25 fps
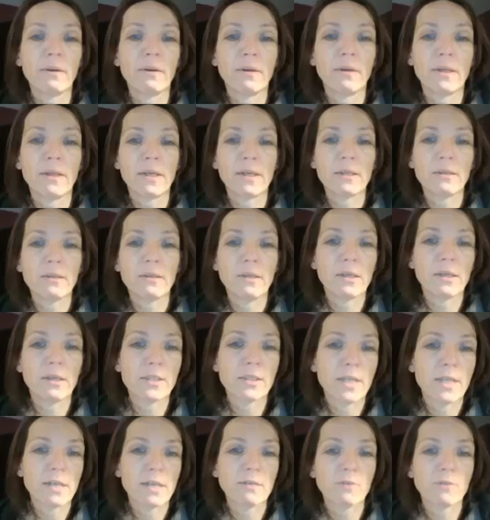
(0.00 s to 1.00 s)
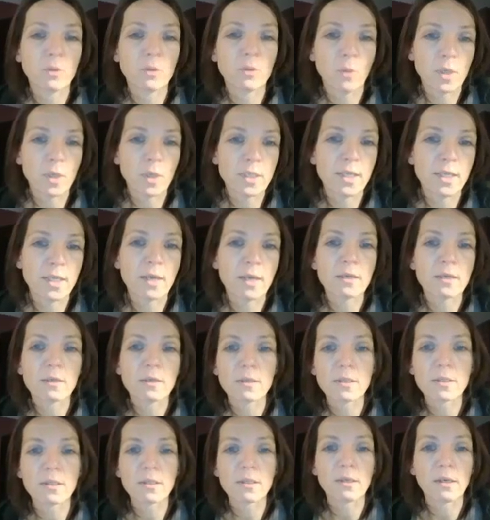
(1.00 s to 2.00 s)
that are starting with one
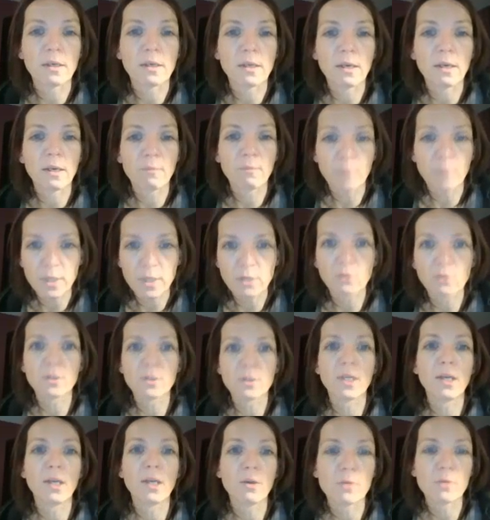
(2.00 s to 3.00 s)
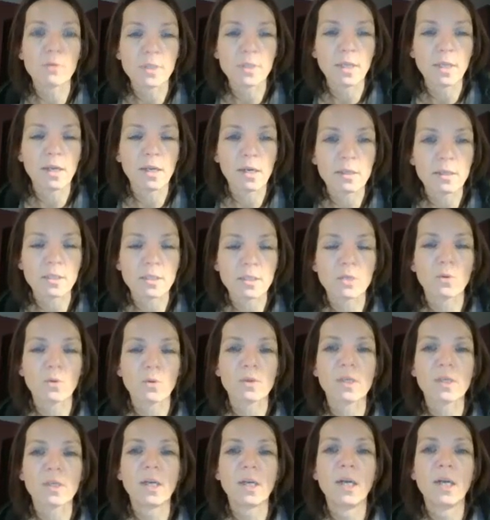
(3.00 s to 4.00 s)
sentence and then but continues and the other
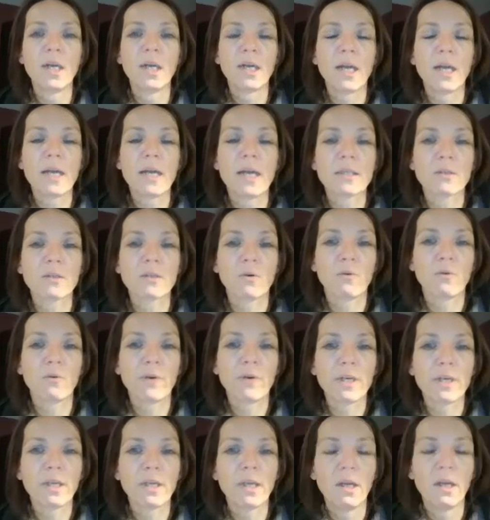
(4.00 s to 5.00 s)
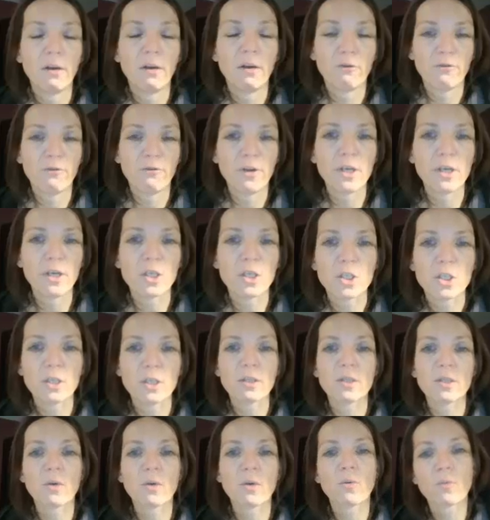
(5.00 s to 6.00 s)
sort has already finished.
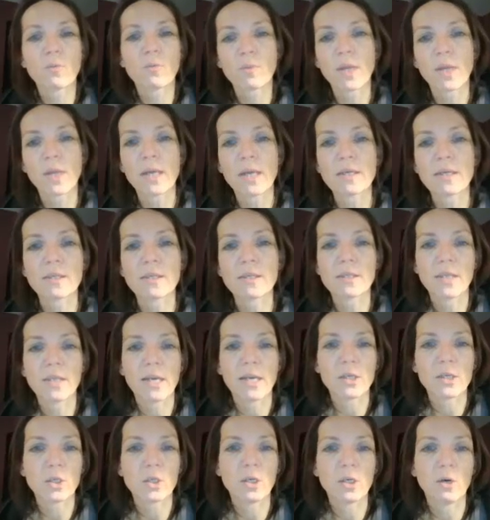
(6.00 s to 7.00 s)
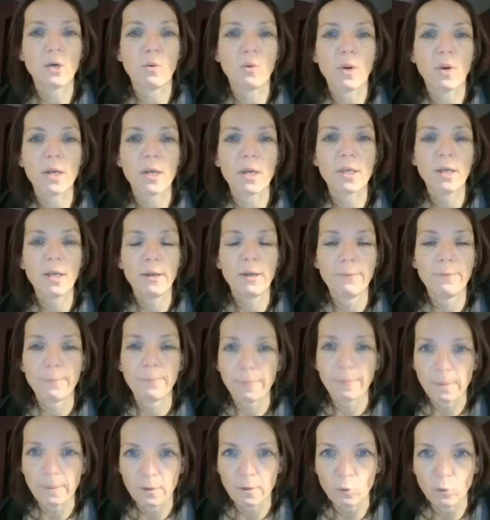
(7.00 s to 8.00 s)
So that is actually quite
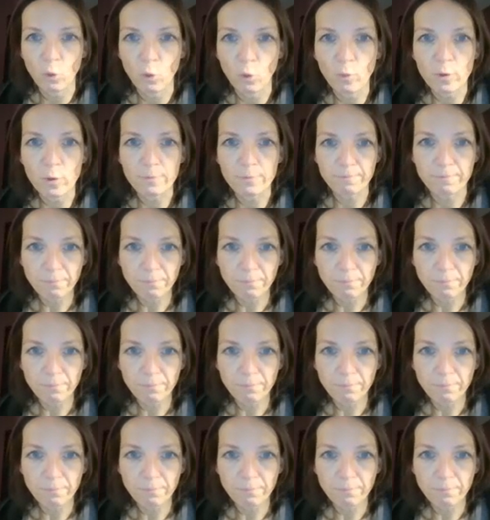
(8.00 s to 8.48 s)
normal.